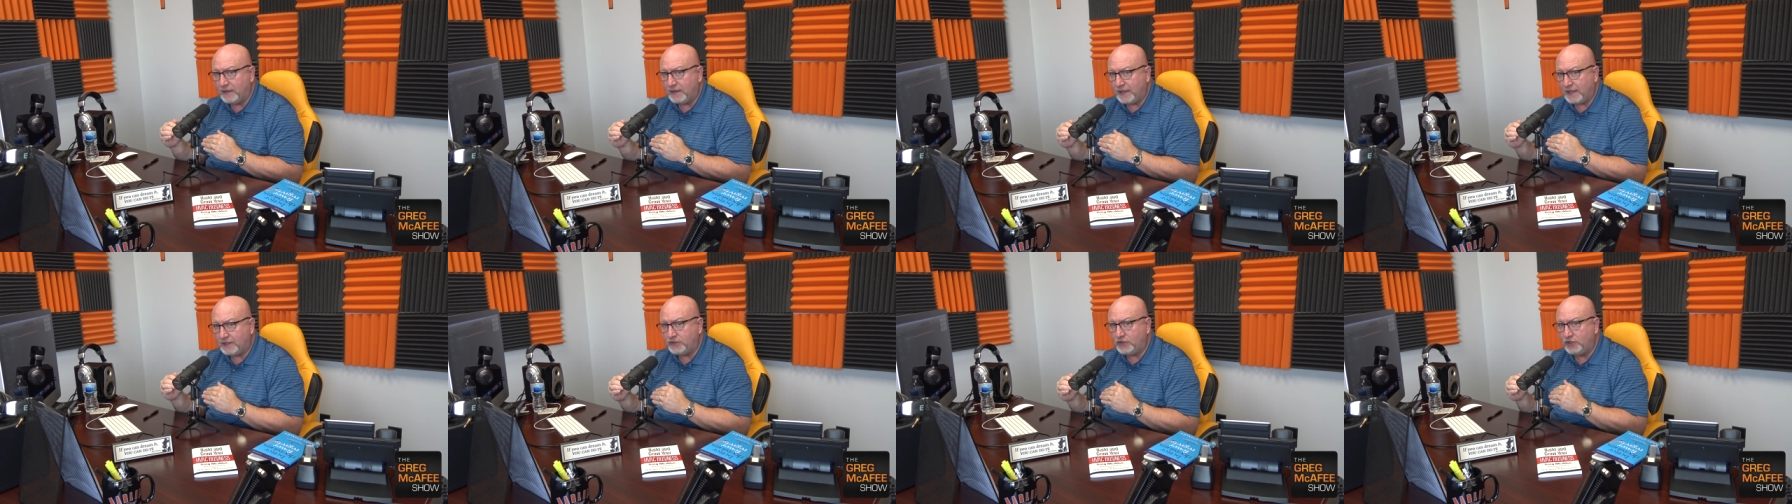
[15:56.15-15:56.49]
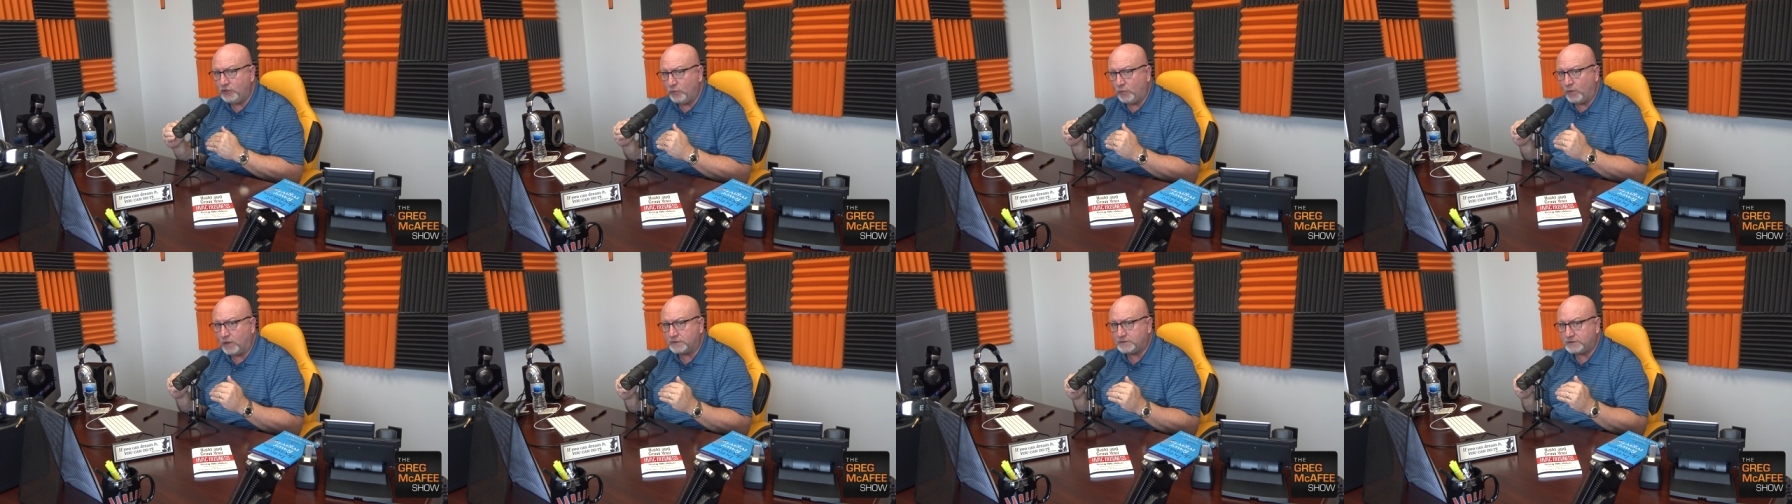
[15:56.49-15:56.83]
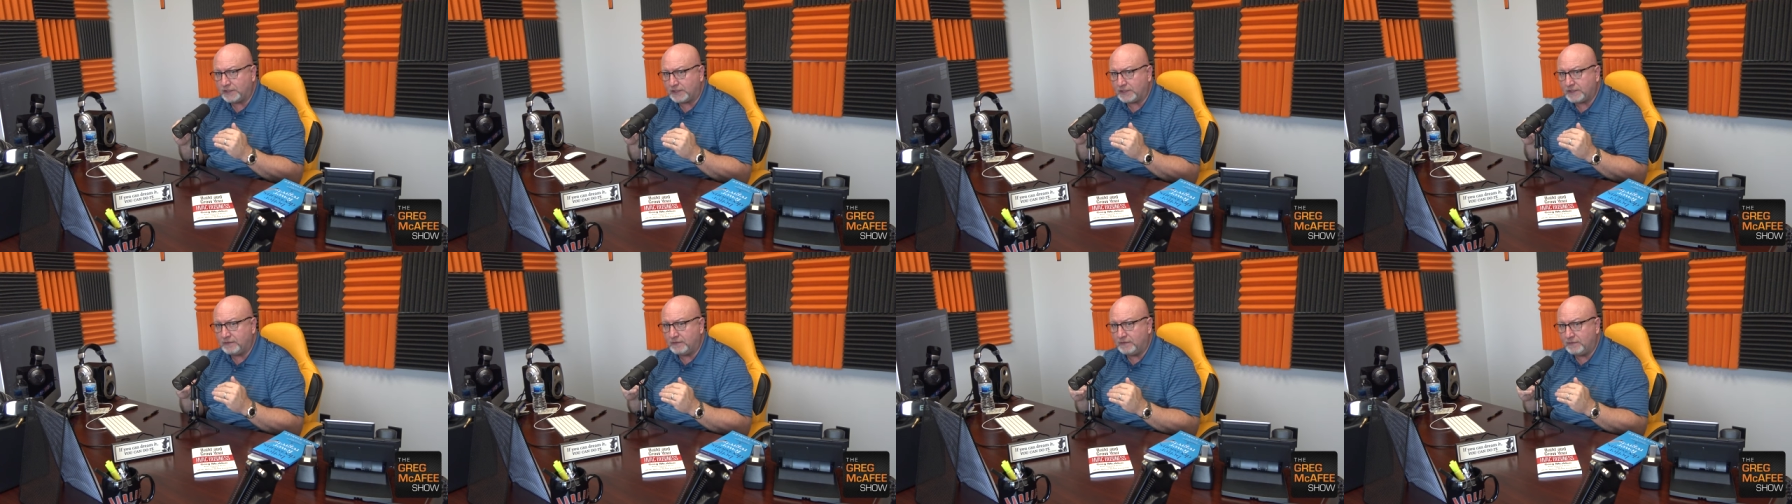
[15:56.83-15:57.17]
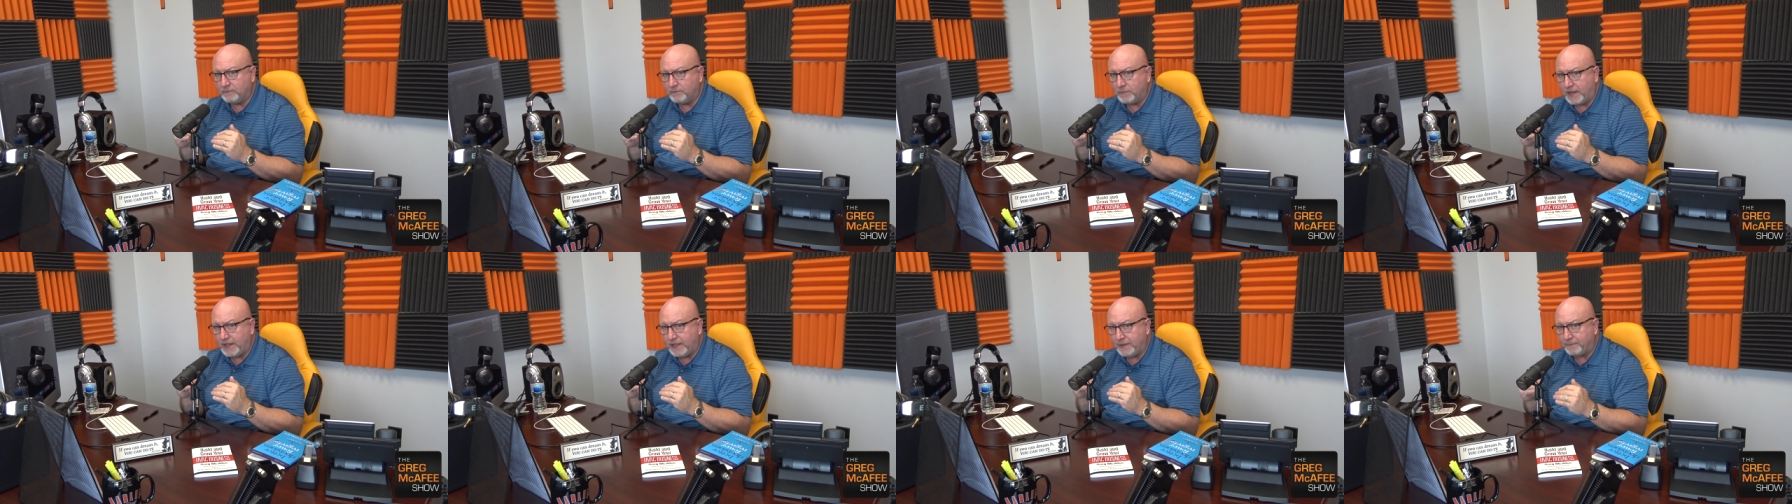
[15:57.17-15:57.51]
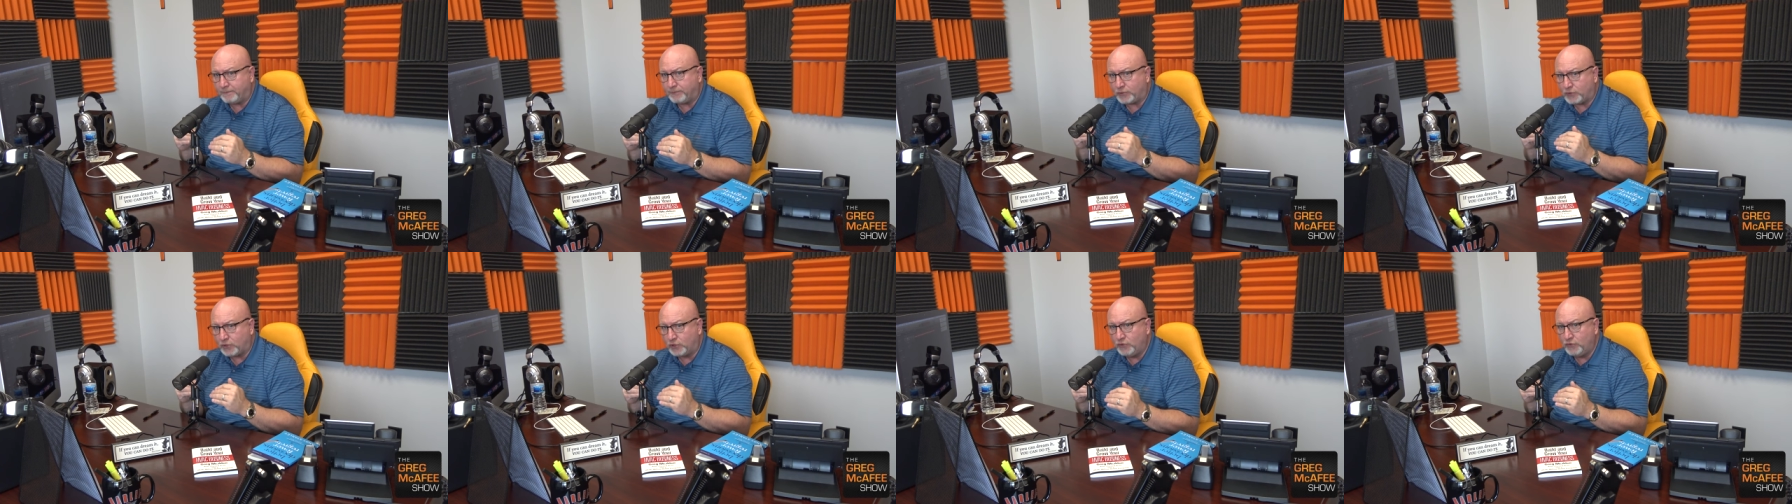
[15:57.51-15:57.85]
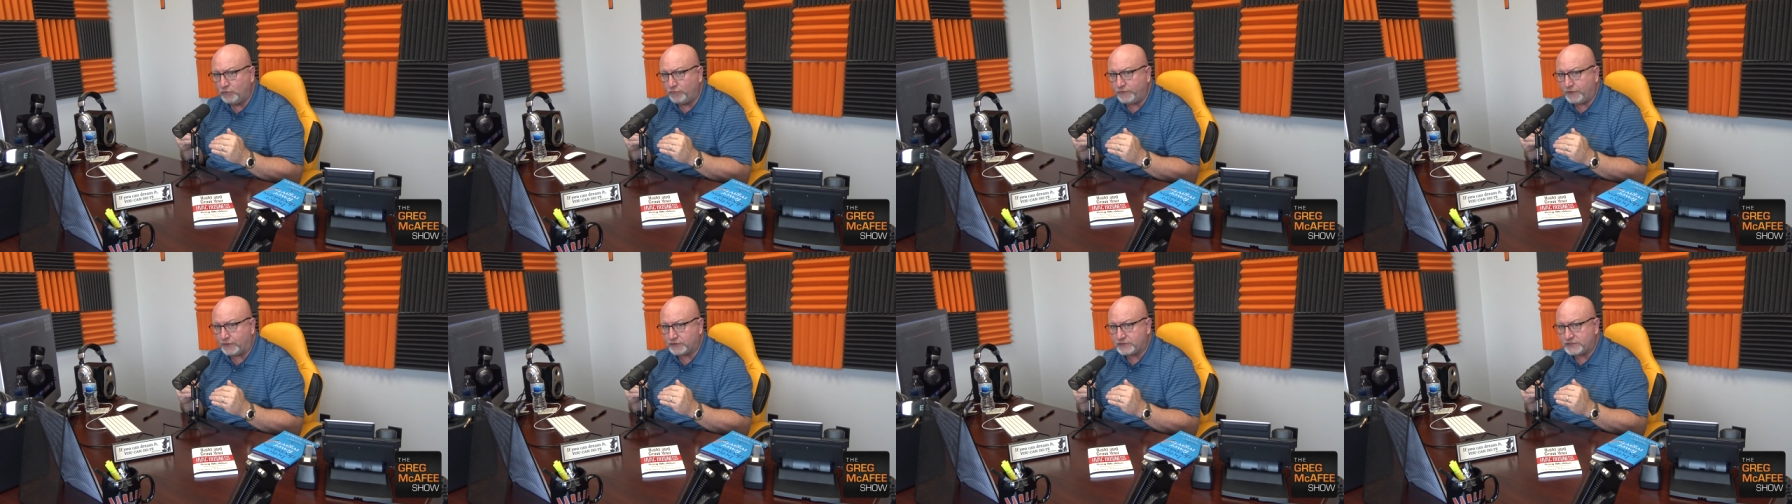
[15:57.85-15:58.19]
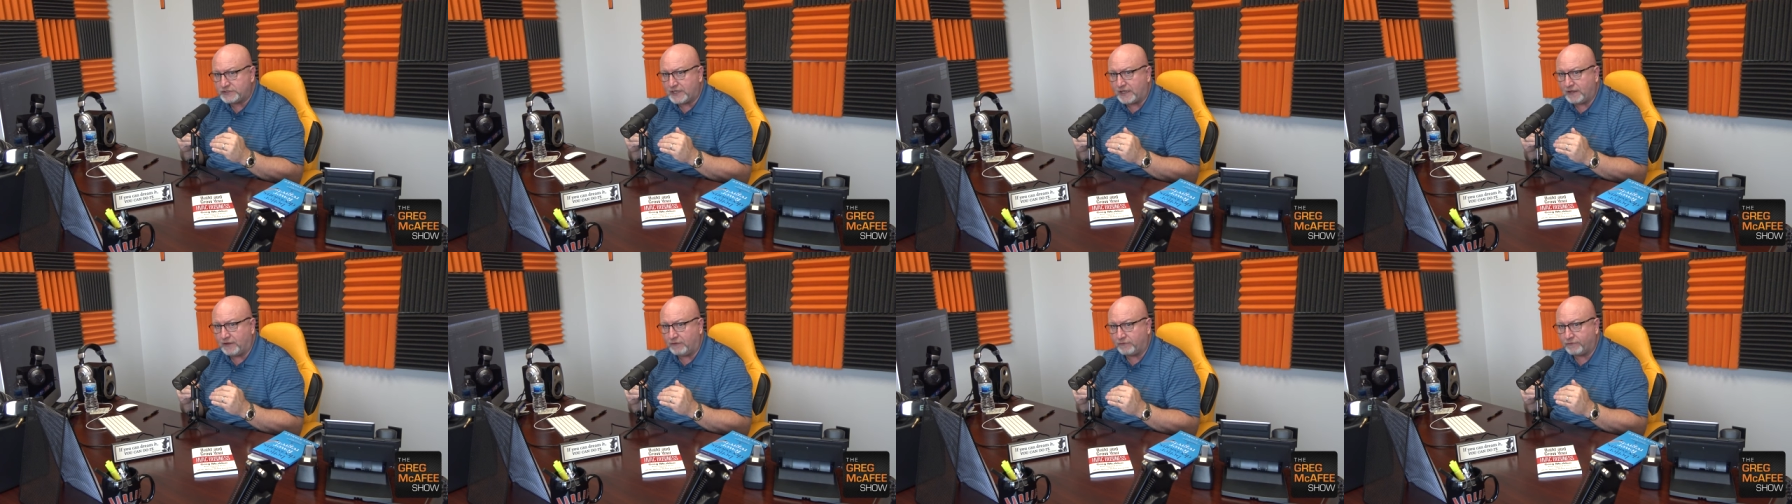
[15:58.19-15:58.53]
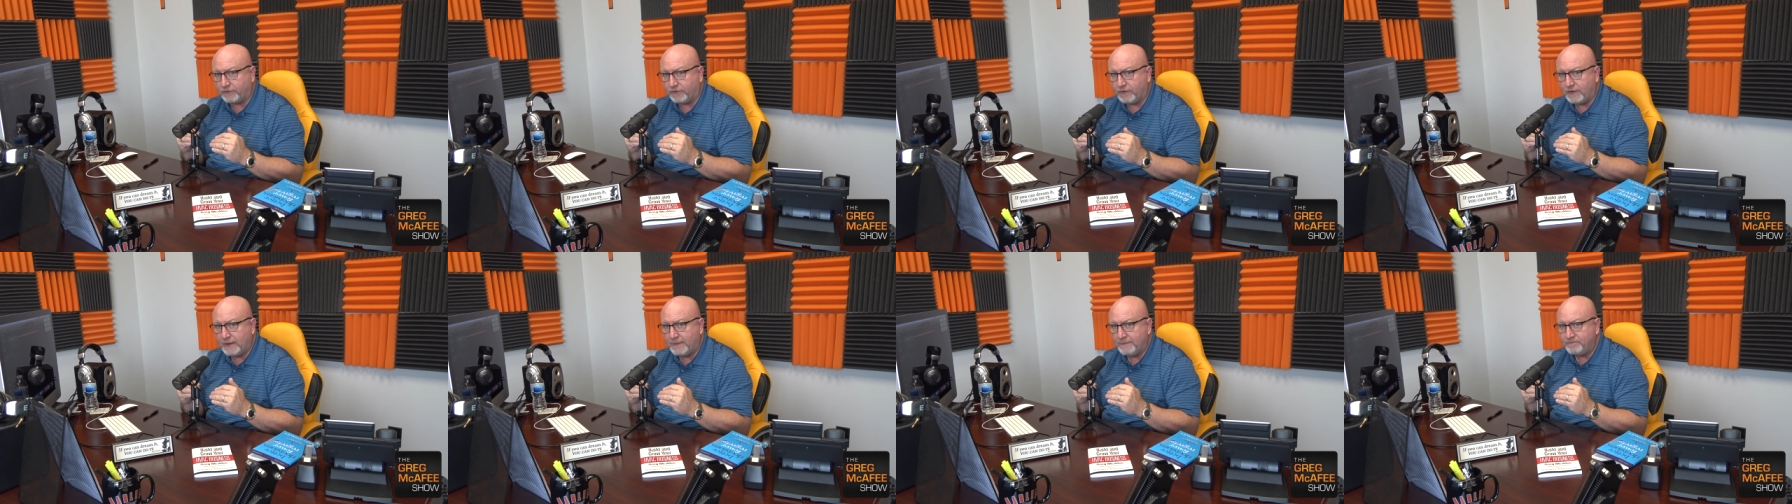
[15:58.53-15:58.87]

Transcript: and you want to improve yourself.